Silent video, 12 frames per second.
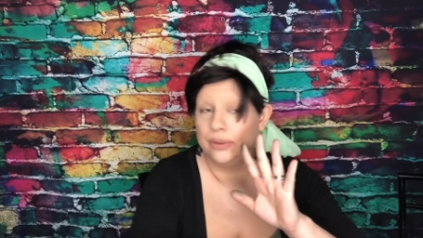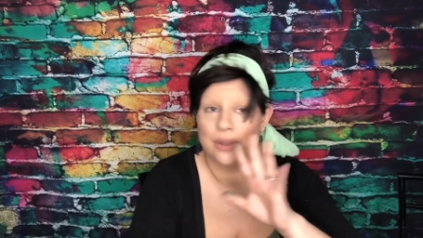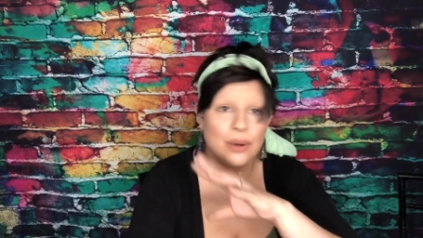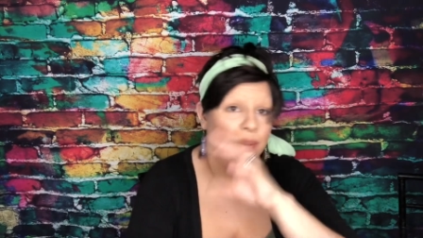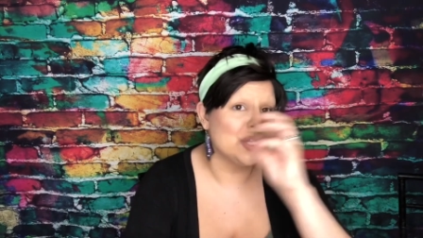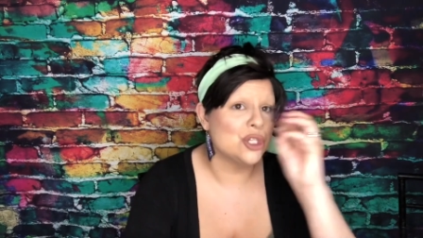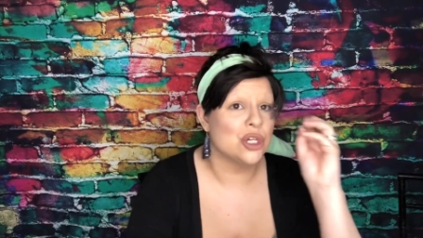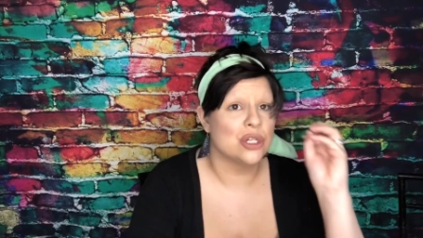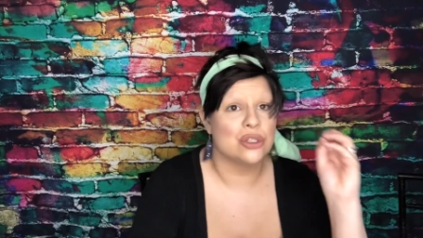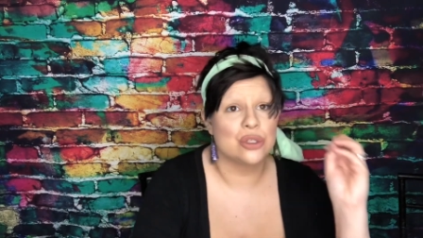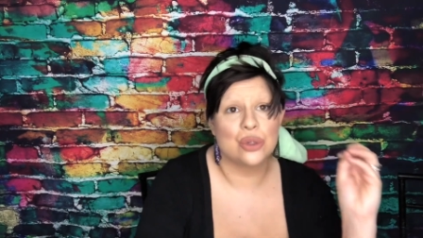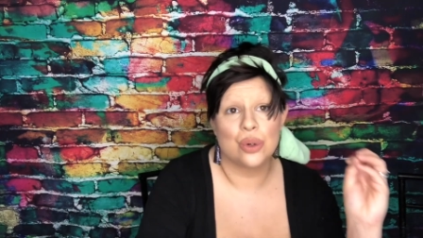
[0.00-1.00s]
low-end
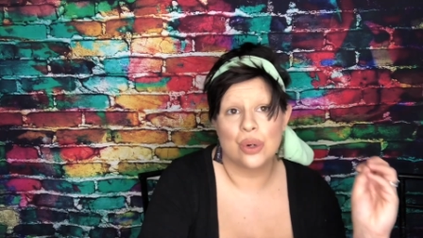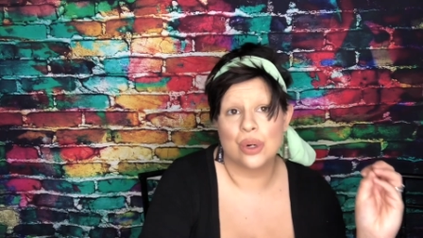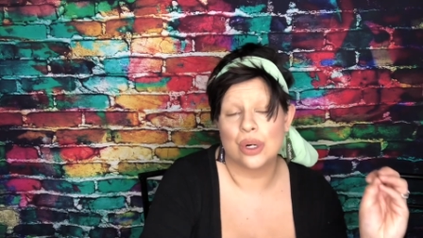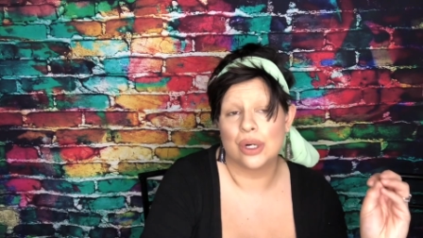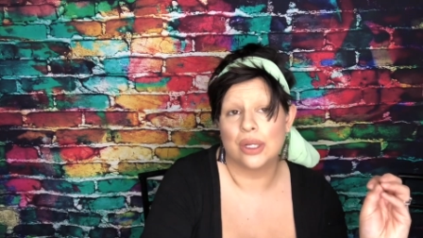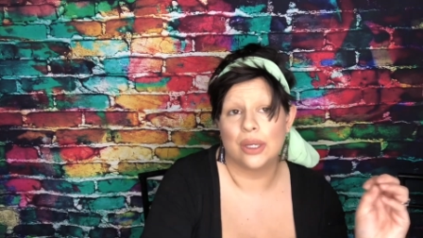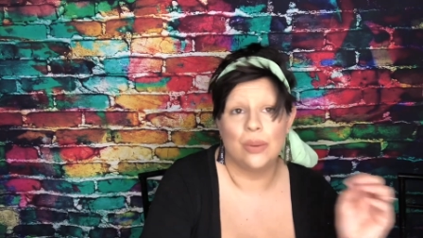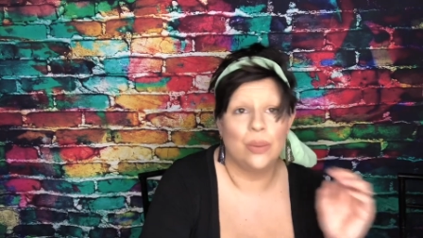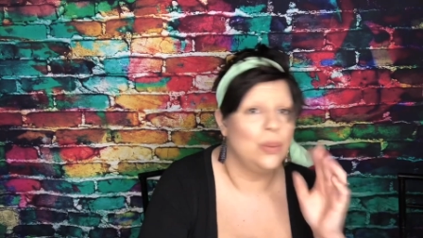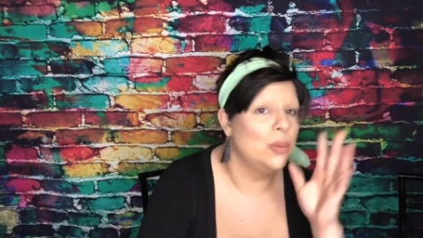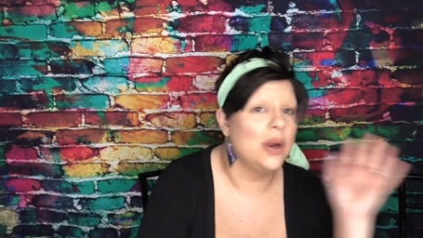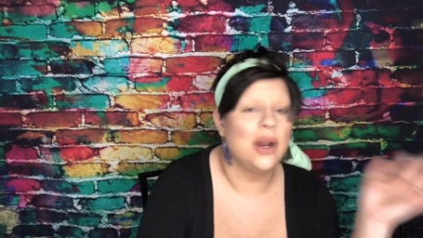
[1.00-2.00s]
drugstore, like
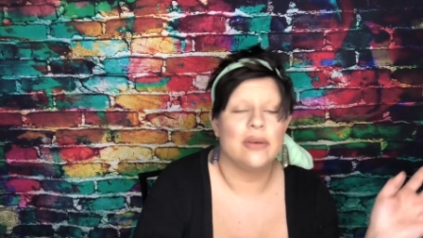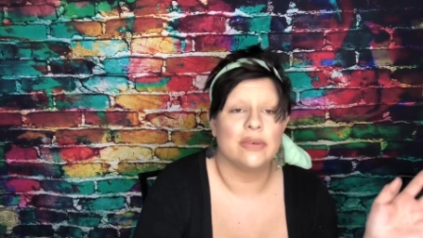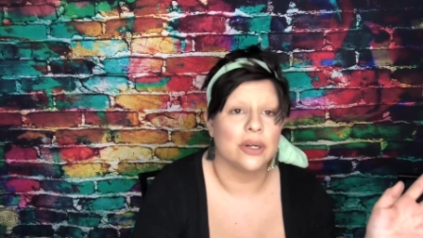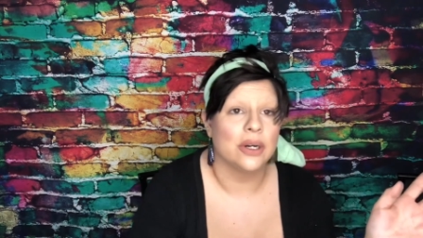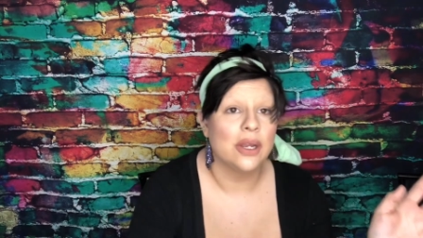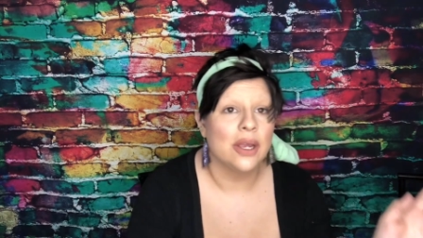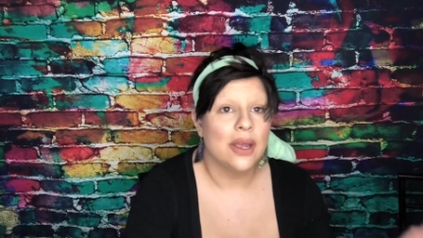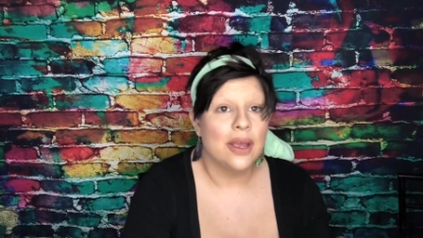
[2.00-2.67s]
whatever,